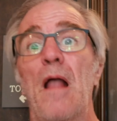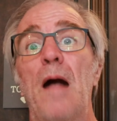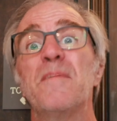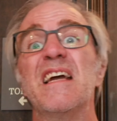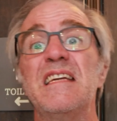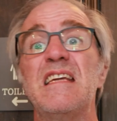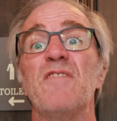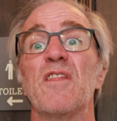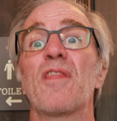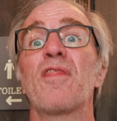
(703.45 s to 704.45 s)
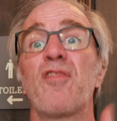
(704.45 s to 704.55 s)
I'm going to give it